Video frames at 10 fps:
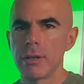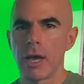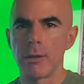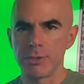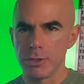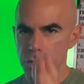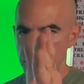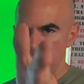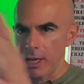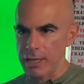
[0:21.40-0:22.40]
I'll be
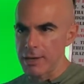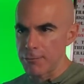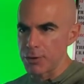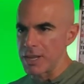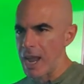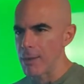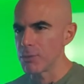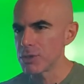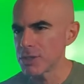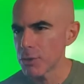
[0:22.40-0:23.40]
looking at different
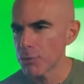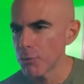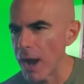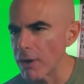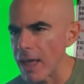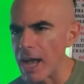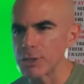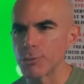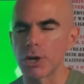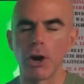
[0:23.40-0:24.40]
cameras throughout
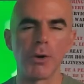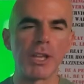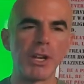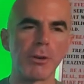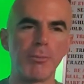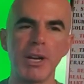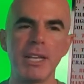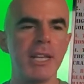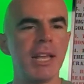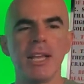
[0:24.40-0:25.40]
as we're going here.
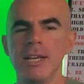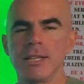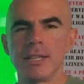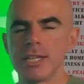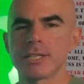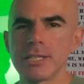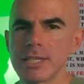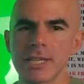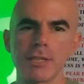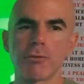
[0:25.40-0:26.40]
But Let's
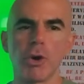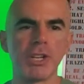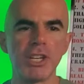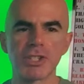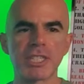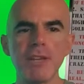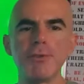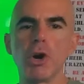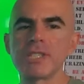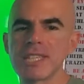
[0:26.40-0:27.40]
let's get rolling here. Steve
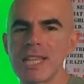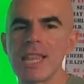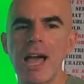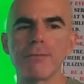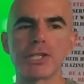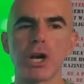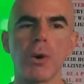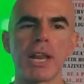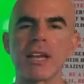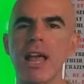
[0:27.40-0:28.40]
knows is a live show
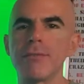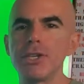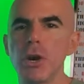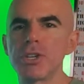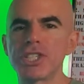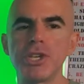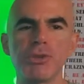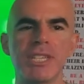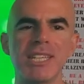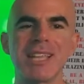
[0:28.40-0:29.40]
on how to have a no
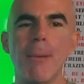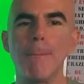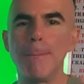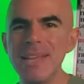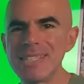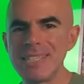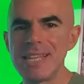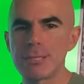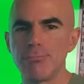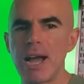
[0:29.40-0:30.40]
excuses
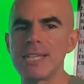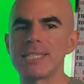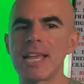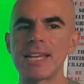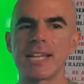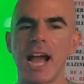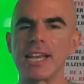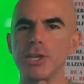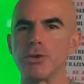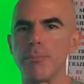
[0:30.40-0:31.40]
business mindset
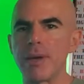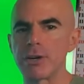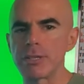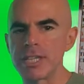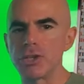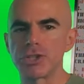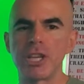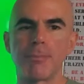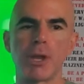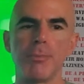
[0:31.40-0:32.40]
guiding you to better
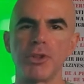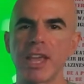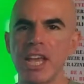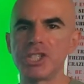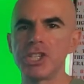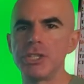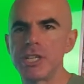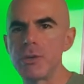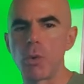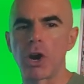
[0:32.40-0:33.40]
leadership, communication,
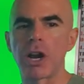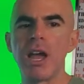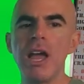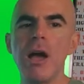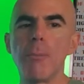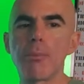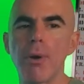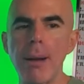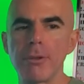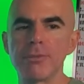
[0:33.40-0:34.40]
teamwork,
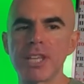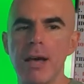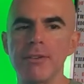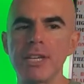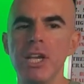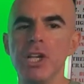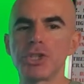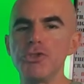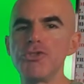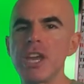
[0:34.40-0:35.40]
problem solving so
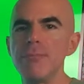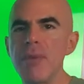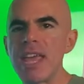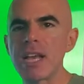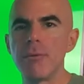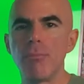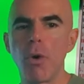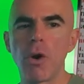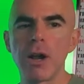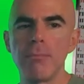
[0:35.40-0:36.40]
you can make
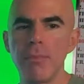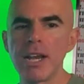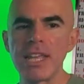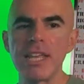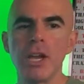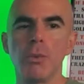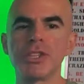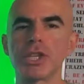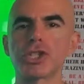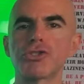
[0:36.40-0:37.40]
more money with
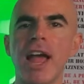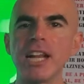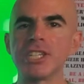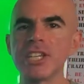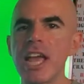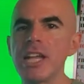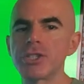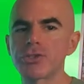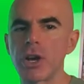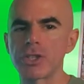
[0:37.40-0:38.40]
the strategy and
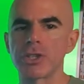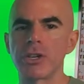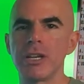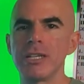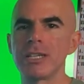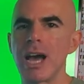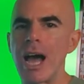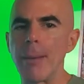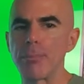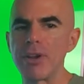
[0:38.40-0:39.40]
structure to
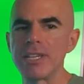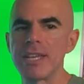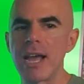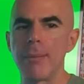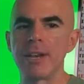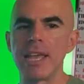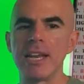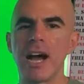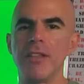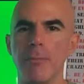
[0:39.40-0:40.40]
operate to
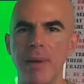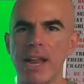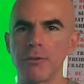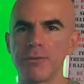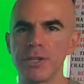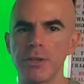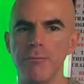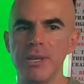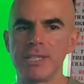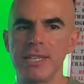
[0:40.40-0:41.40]
dominate on the battlefield of
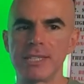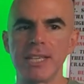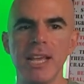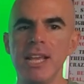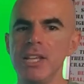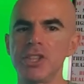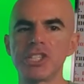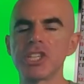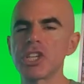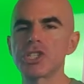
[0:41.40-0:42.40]
business.
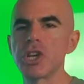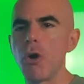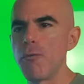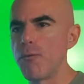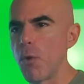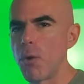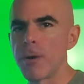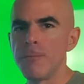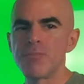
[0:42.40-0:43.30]
This is a show for